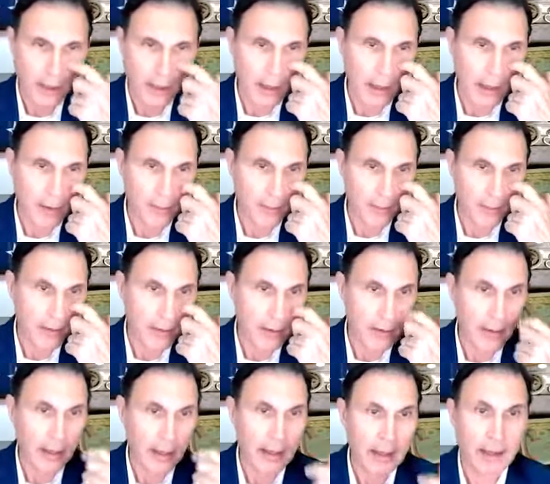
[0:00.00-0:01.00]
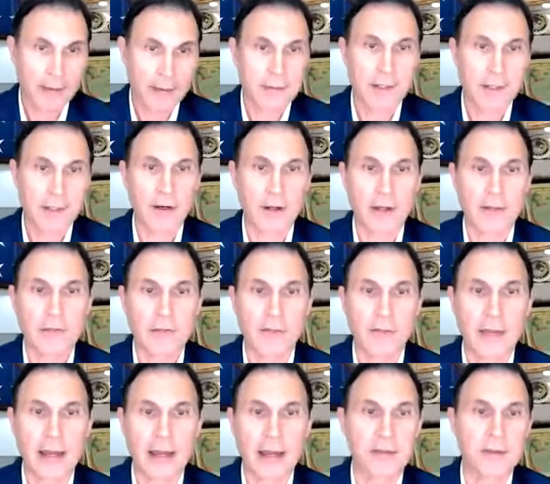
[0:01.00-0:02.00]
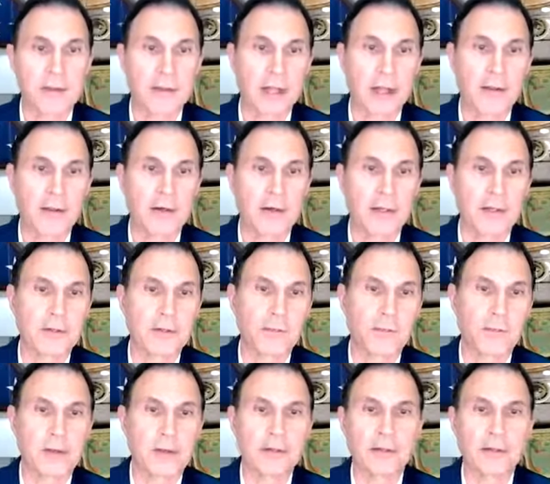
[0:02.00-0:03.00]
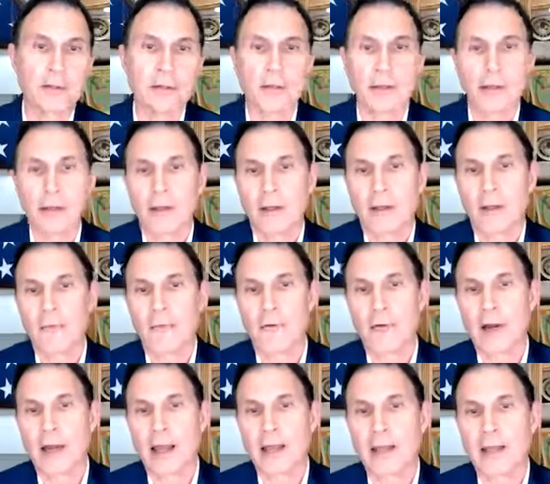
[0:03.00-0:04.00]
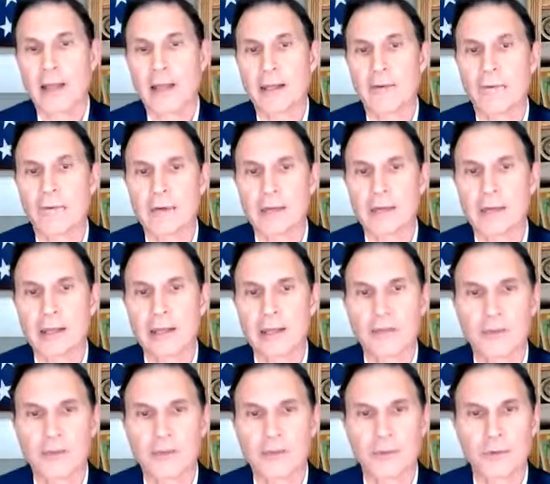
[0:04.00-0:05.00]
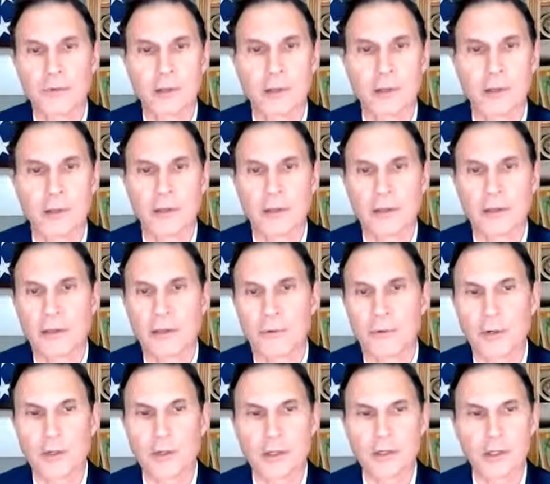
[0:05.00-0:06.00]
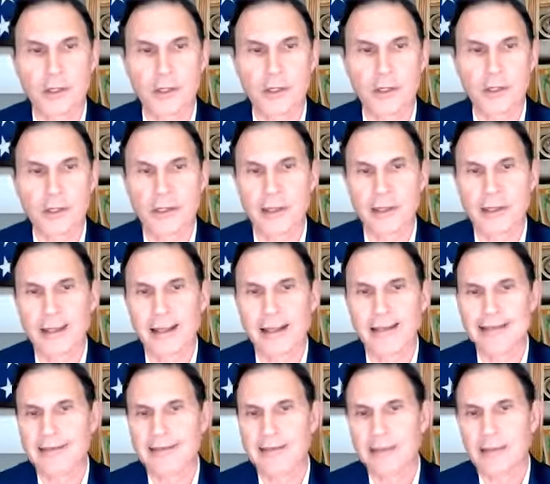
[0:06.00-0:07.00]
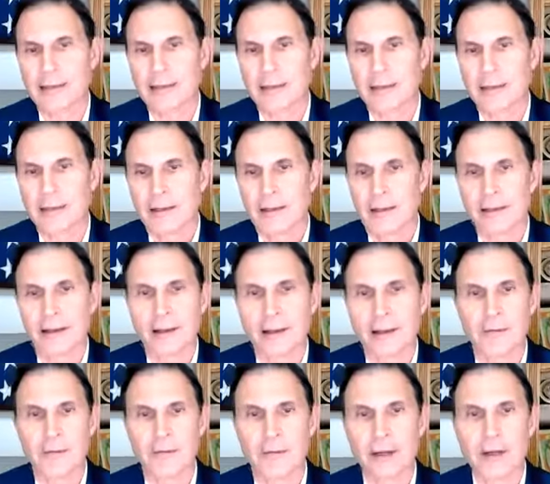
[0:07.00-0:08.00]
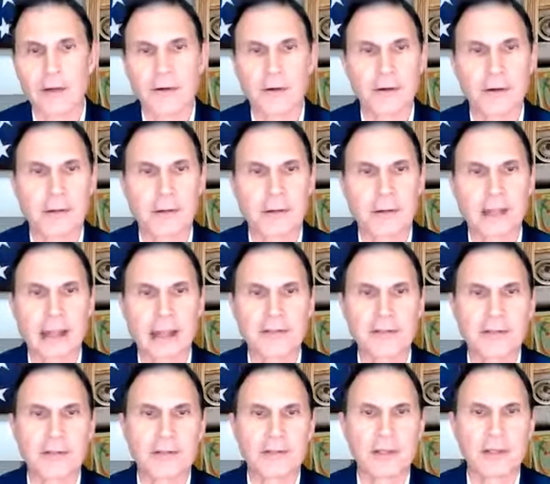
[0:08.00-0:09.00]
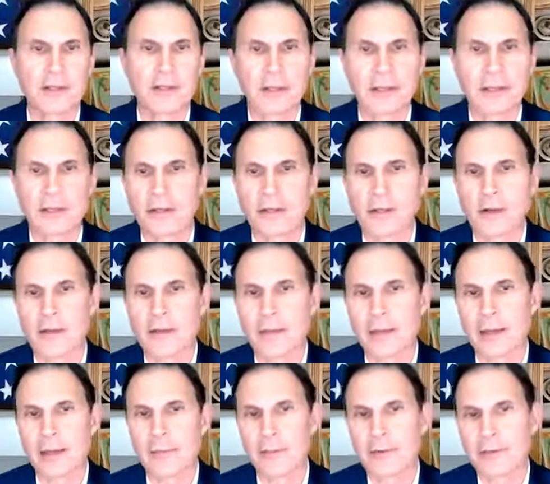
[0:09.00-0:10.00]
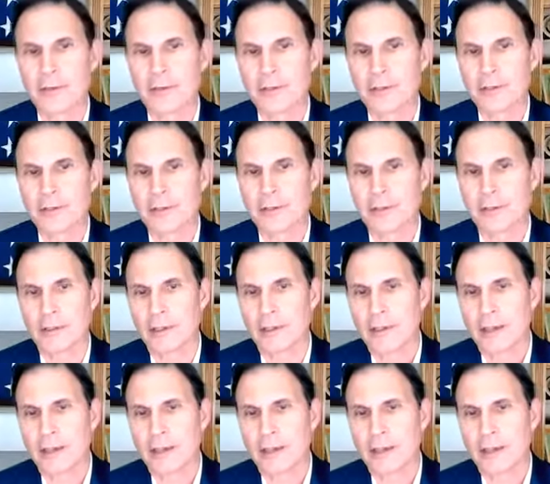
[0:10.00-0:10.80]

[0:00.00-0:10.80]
Um, I would say it also allows tailoring to fit a variety of needs within an organization. has uh, greater elasticity and on-demand provisioning.